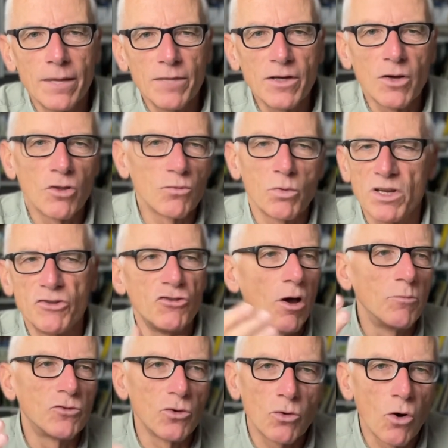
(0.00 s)
Because we
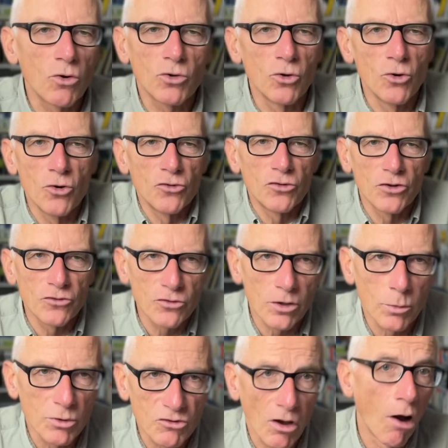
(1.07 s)
jump to conclusions
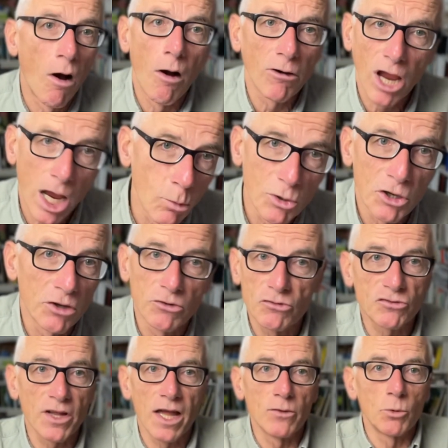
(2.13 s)
or we say, okay, we
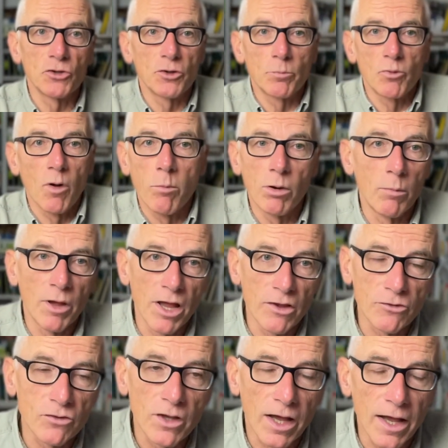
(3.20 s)
understand what the problem
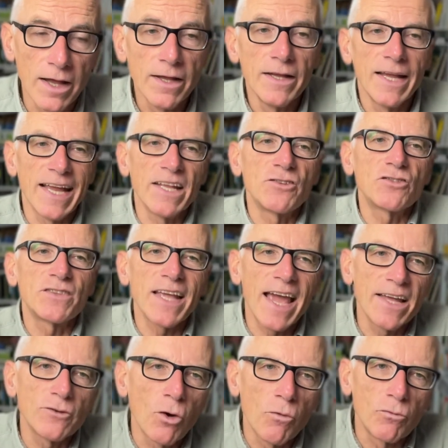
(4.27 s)
is,
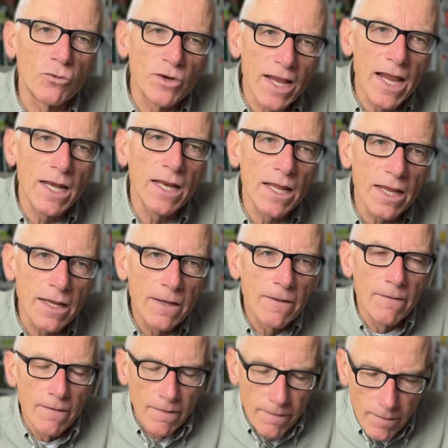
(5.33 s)
instead of really
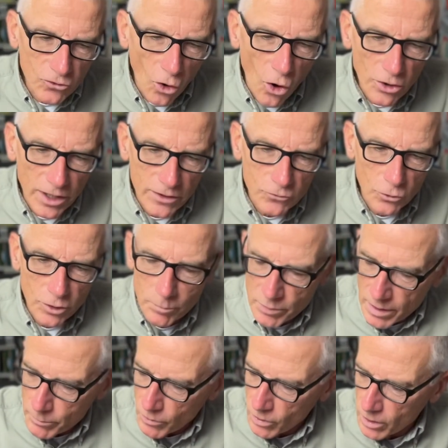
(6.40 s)
talking to the
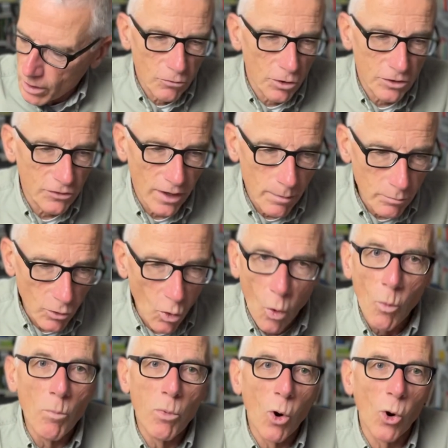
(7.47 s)
people. For example,
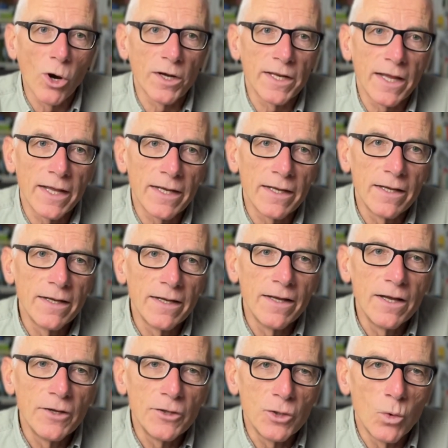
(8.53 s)
onboarding.
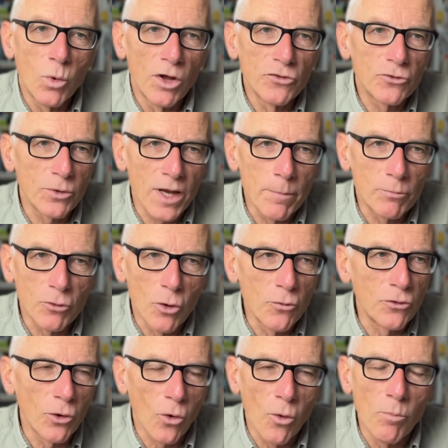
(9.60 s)
You want to improve
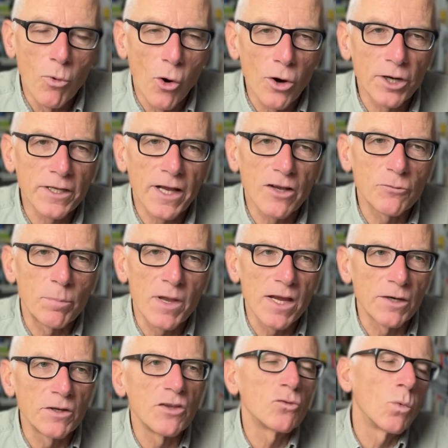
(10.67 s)
your onboarding
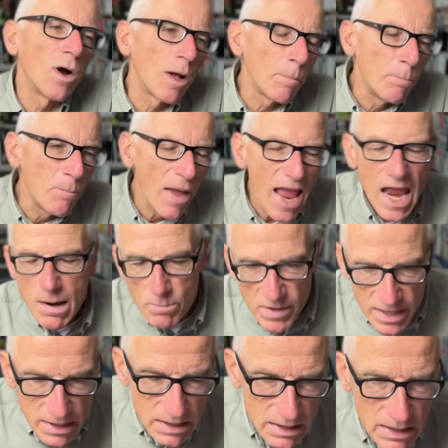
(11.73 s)
experience. Well,
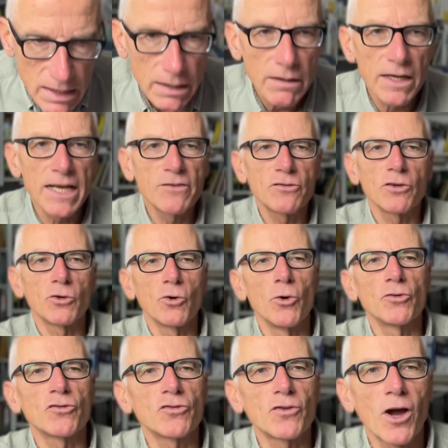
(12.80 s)
maybe it's a
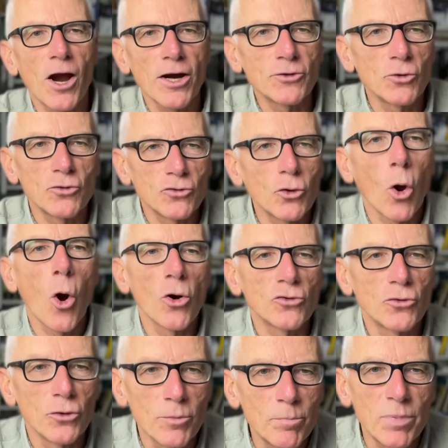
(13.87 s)
good start to talk
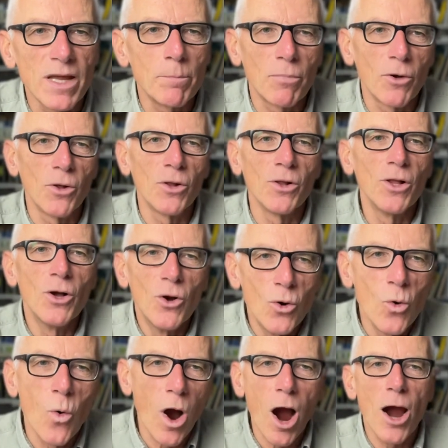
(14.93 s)
to the people
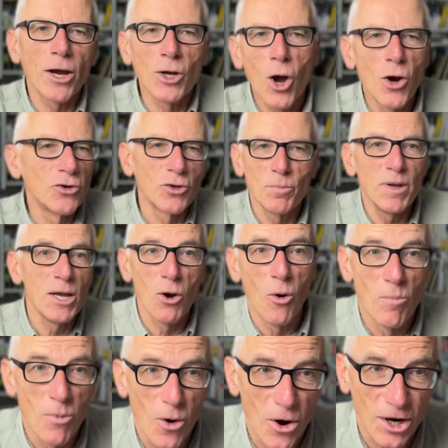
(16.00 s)
who are going to be
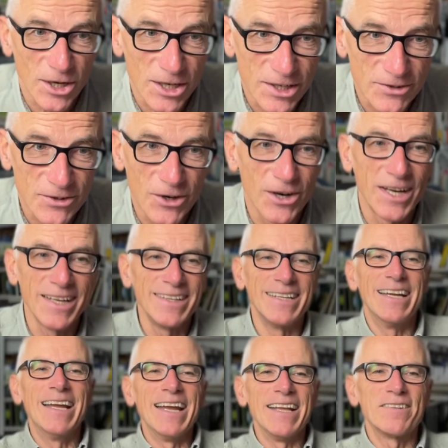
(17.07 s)
onboarded, right?
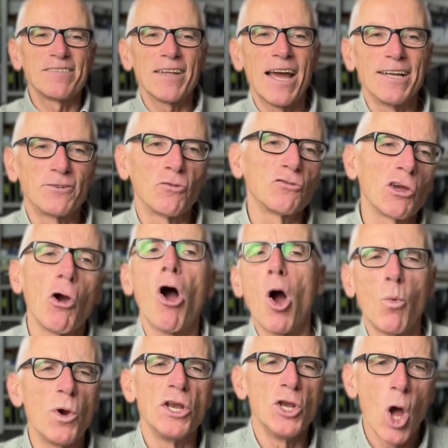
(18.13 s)
Instead of saying, oh,
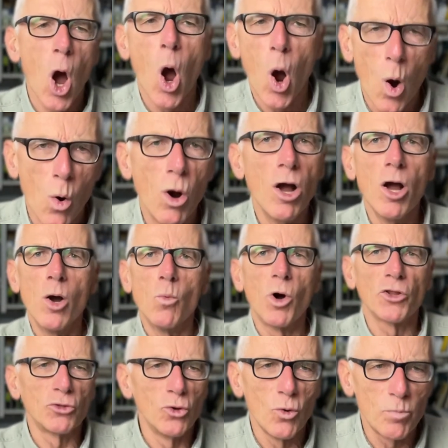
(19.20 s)
we know
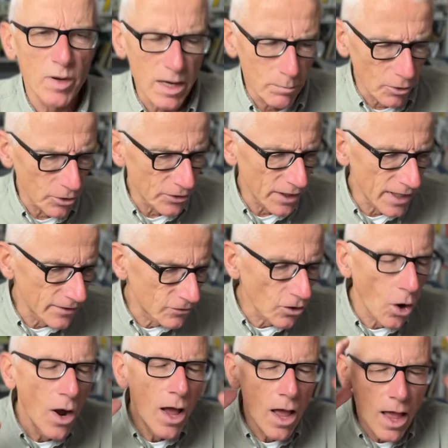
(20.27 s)
what new people need.
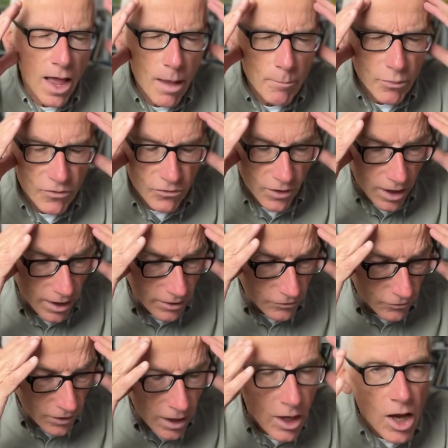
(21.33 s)
So empathize.
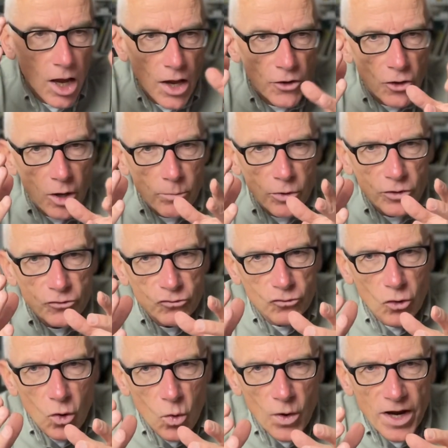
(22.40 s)
Number
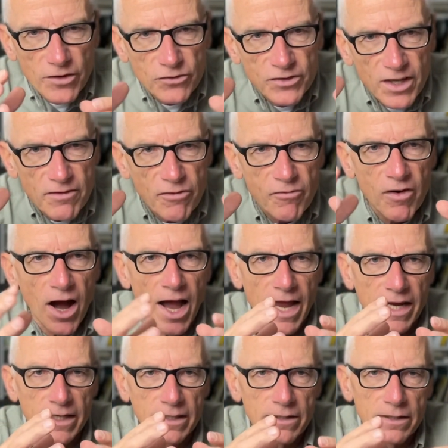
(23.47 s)
2 is
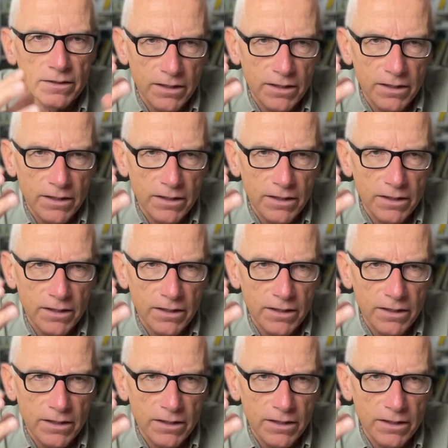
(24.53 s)
define.